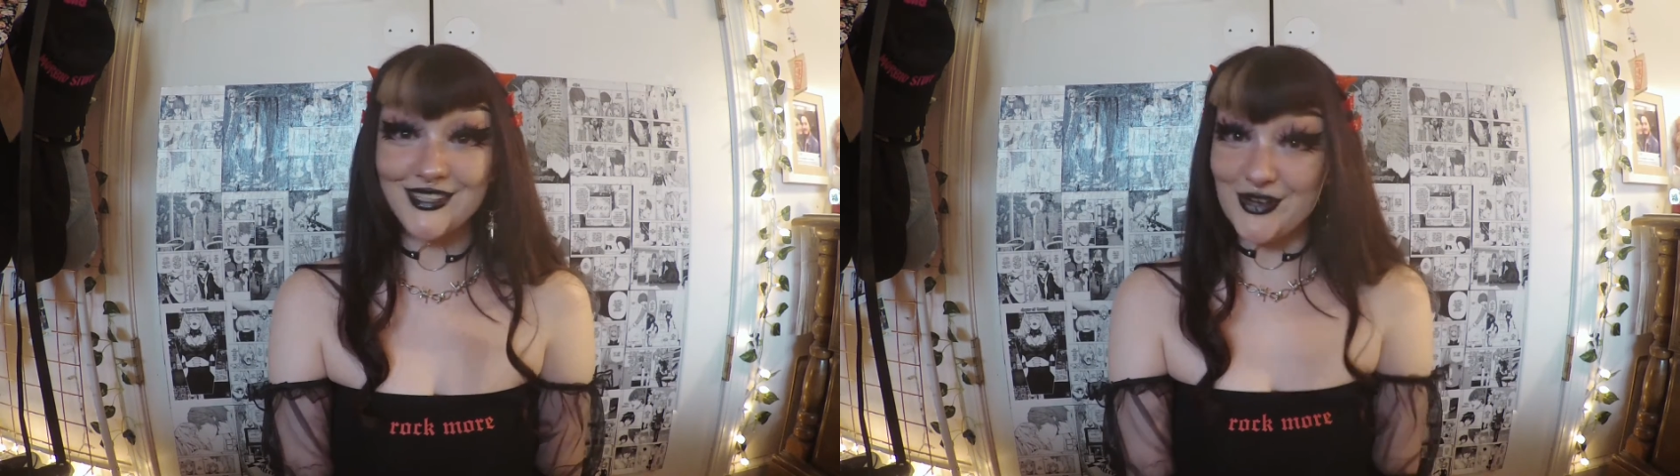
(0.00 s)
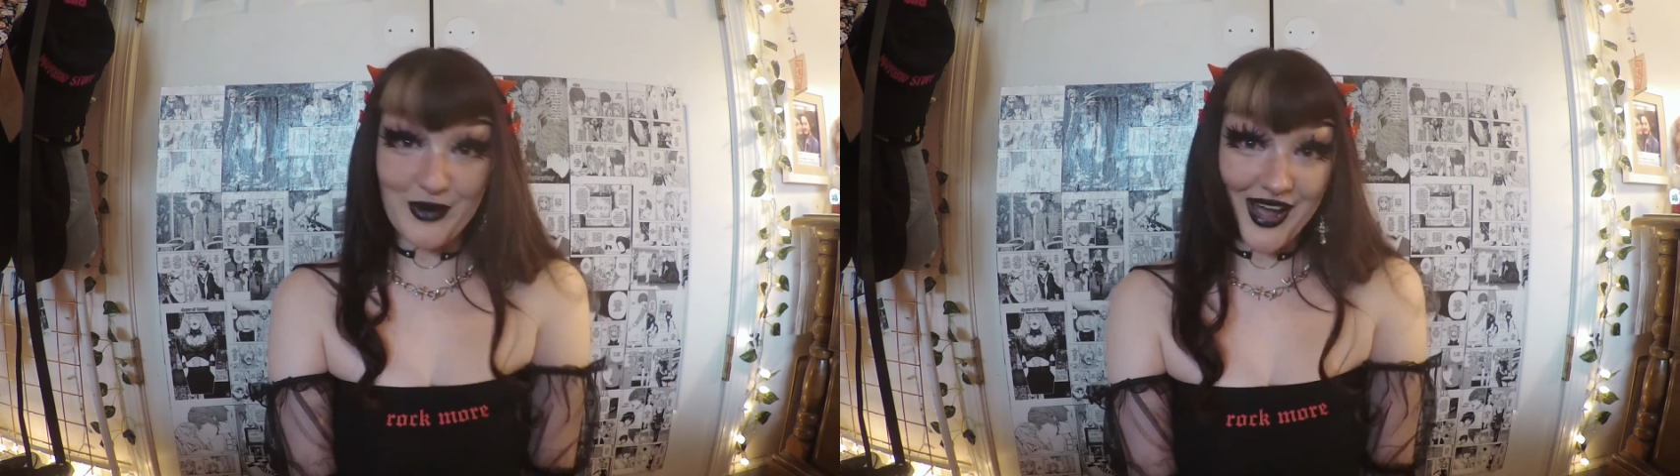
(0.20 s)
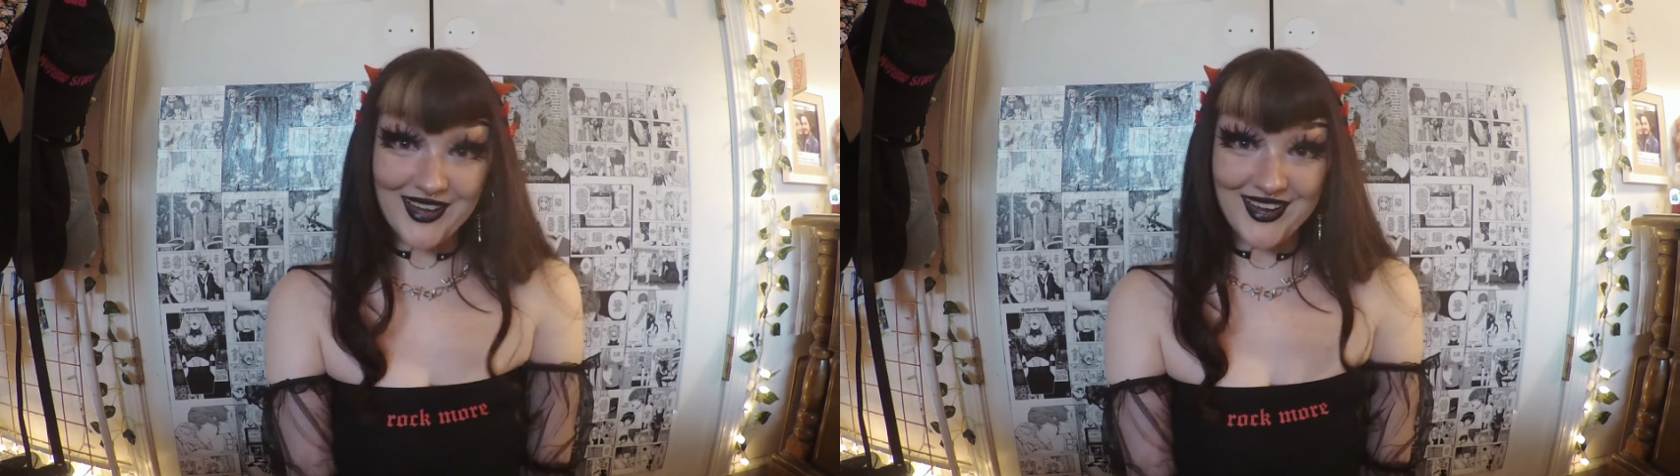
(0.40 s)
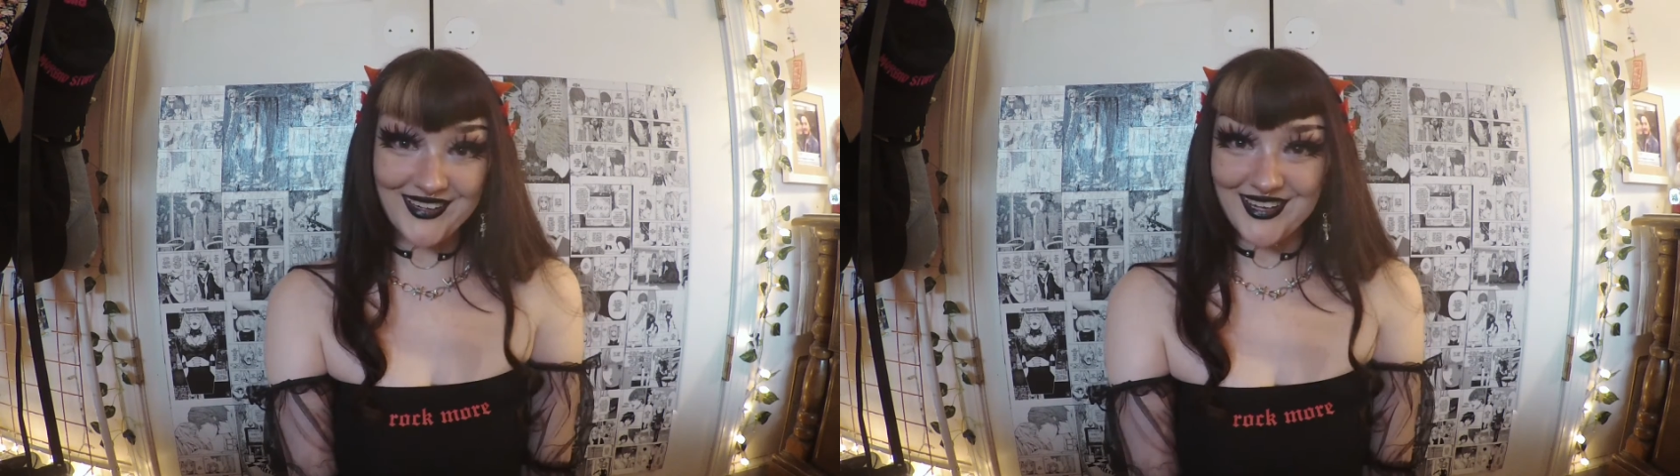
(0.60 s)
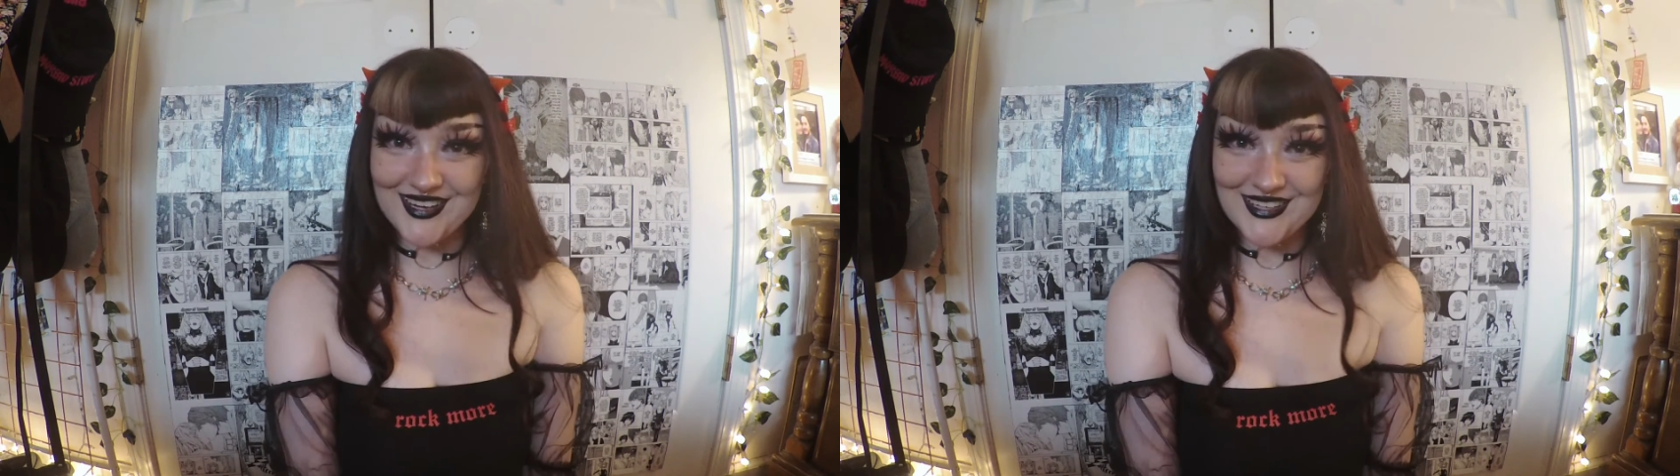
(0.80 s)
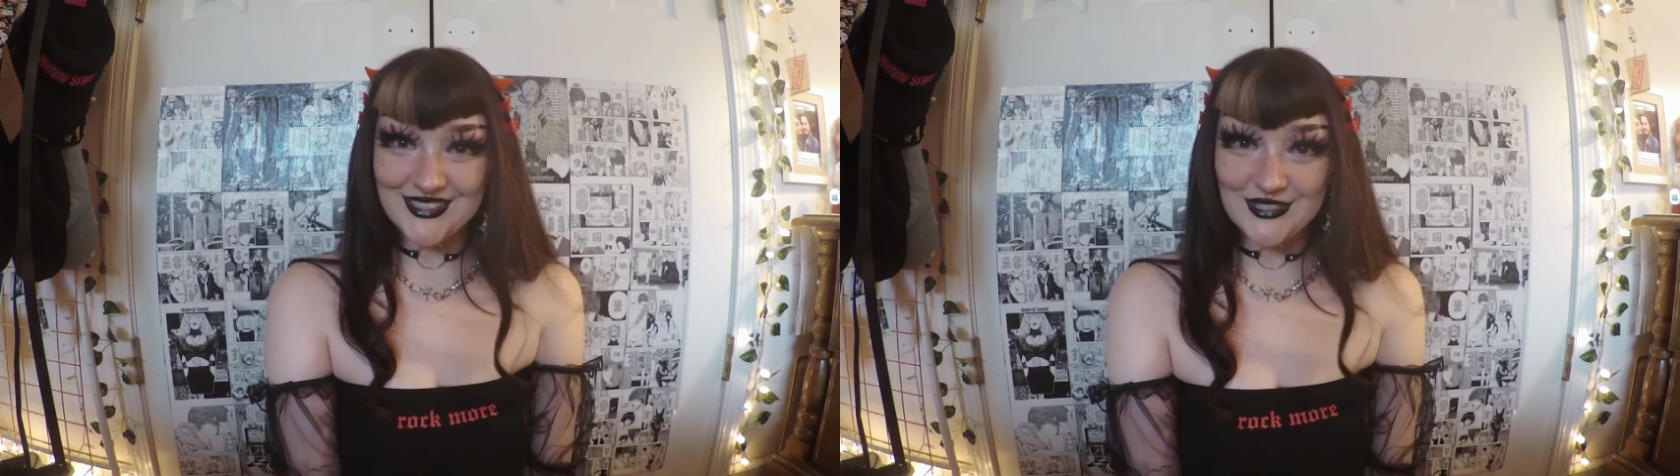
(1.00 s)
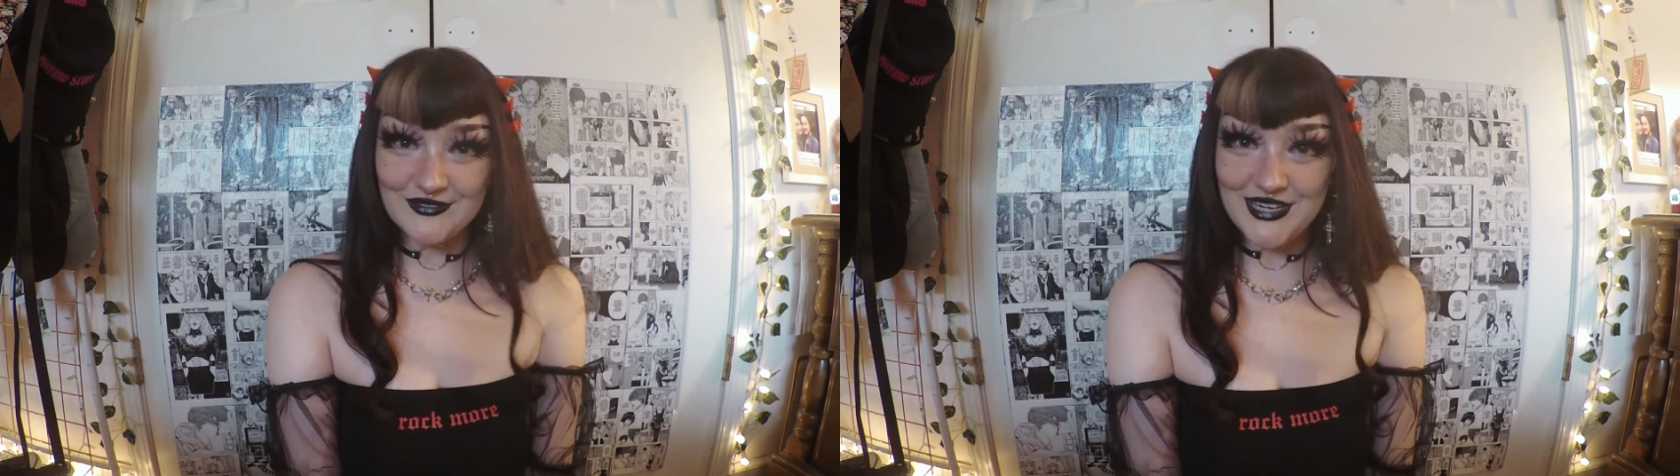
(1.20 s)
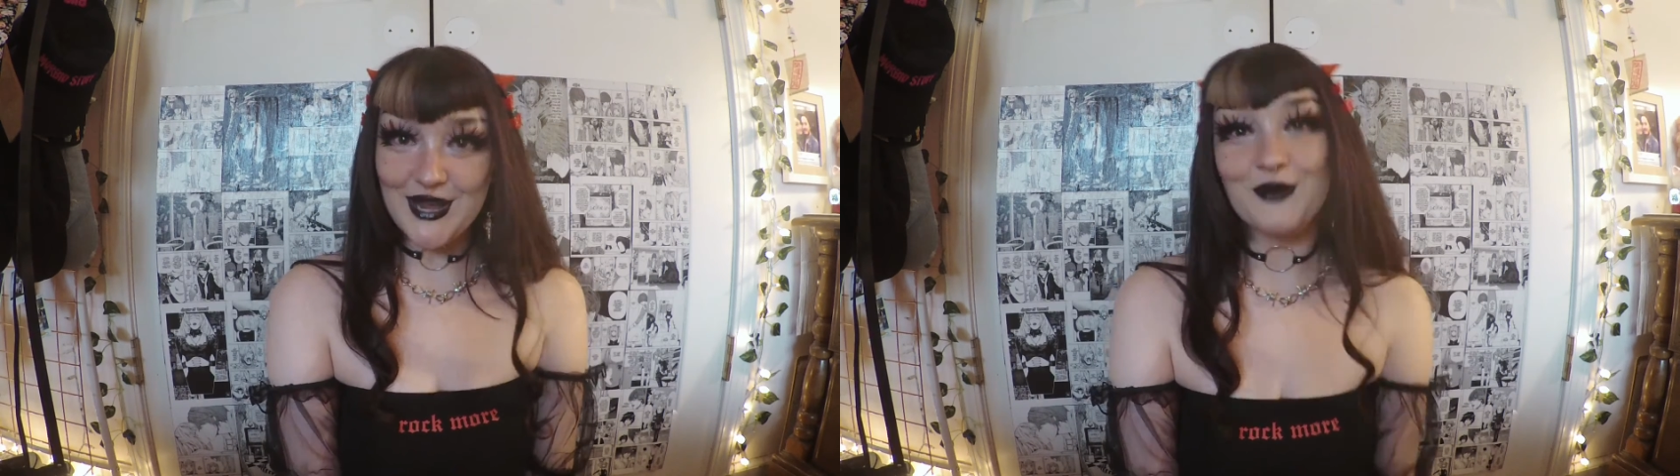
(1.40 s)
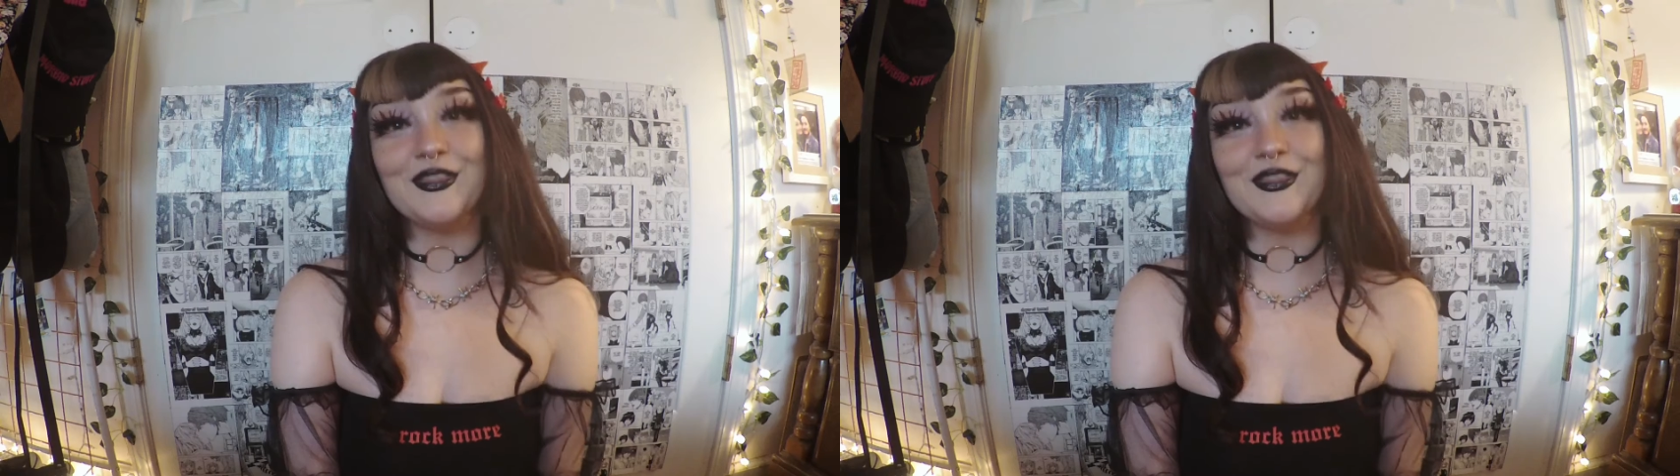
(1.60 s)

go ahead and get into the video.